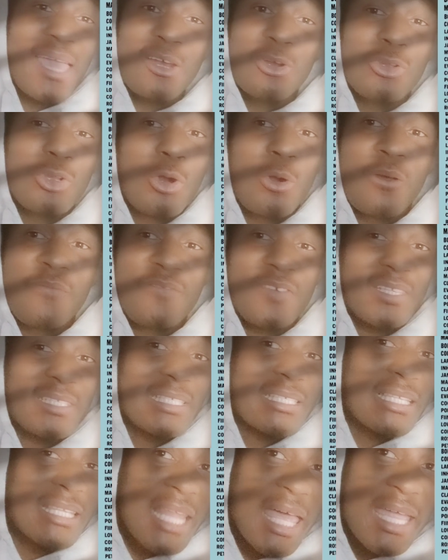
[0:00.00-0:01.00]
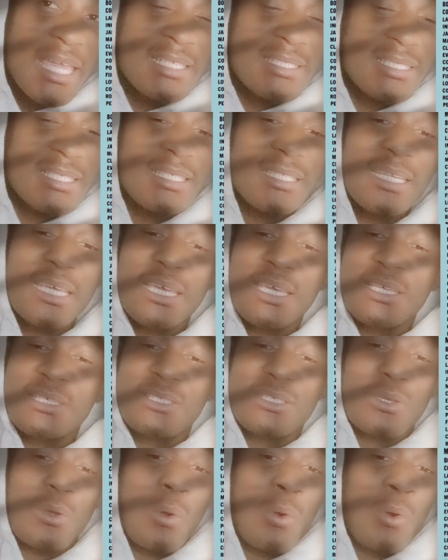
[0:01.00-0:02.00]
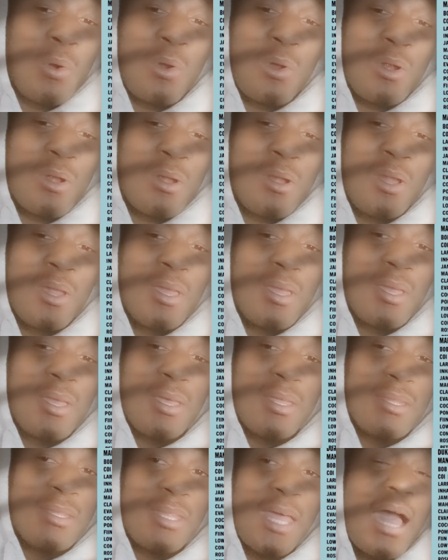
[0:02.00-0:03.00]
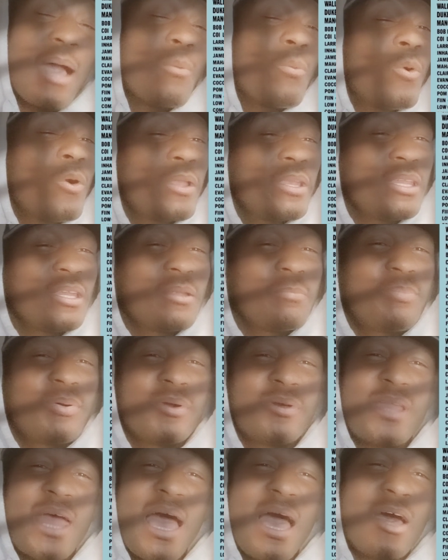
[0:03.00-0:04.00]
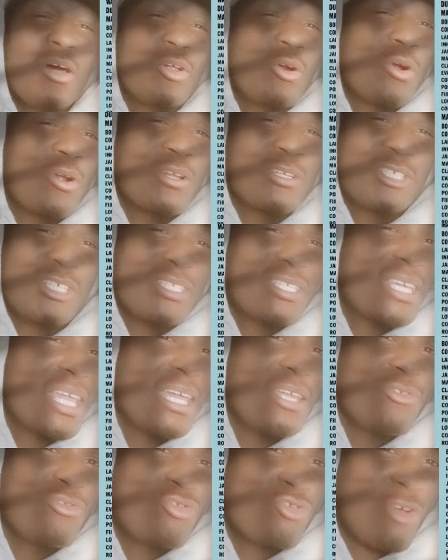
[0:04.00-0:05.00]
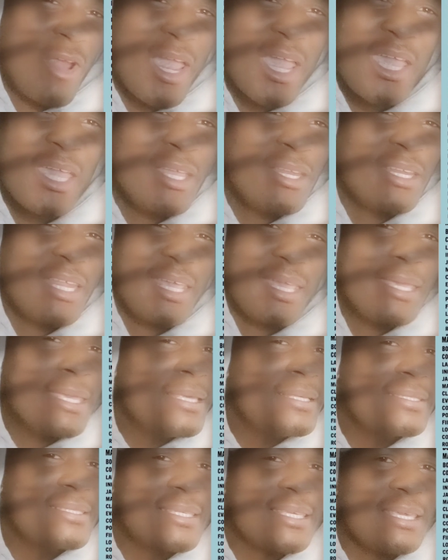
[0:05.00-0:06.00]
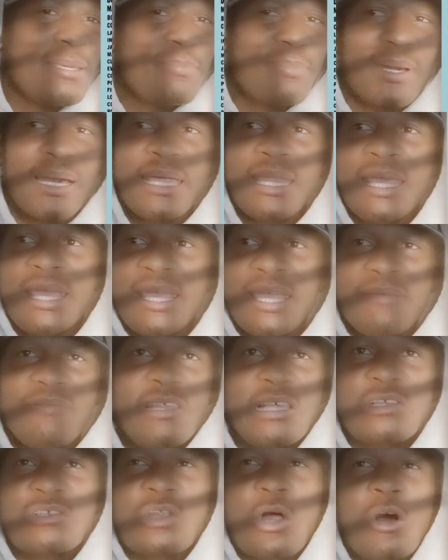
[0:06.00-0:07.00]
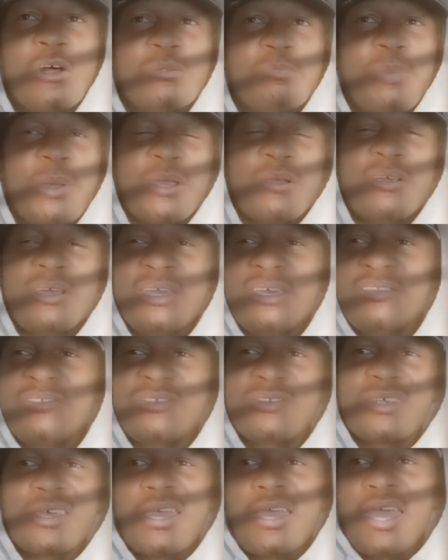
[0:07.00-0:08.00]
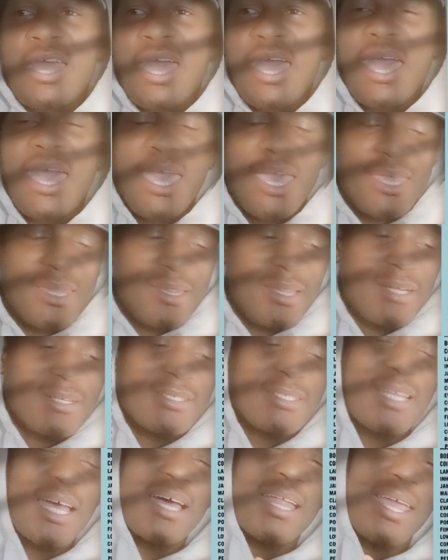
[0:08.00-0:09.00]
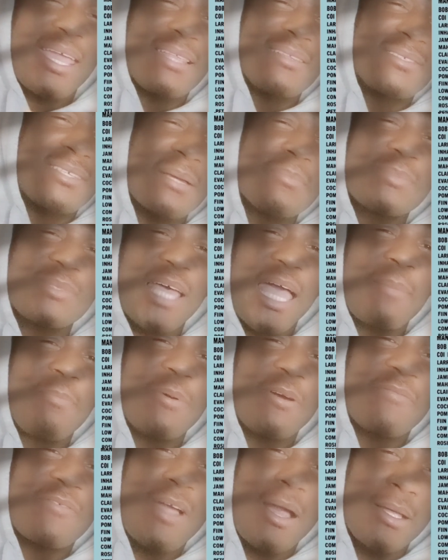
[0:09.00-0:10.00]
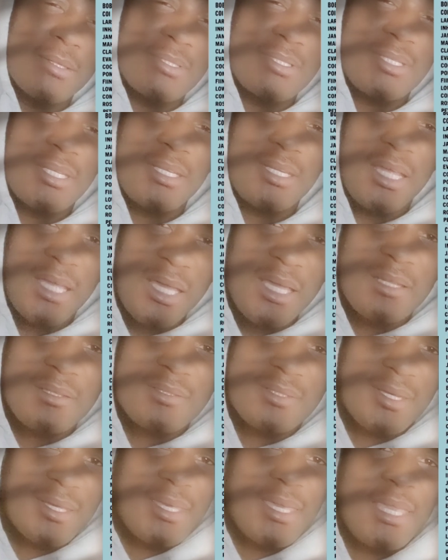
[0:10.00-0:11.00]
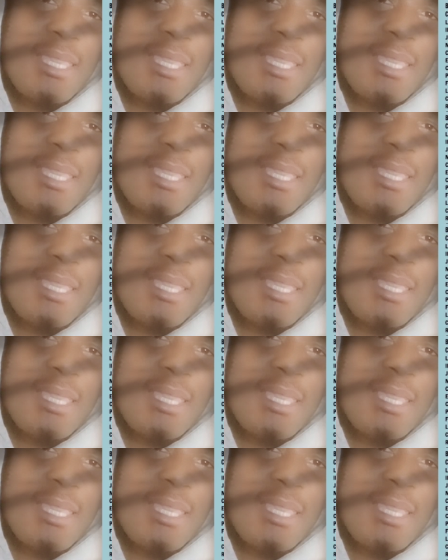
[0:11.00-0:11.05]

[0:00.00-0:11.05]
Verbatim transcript: I don't know if it's laziness or not wanting to put out or just get drained easy, but if these long periods and there's not a some type of constant hit to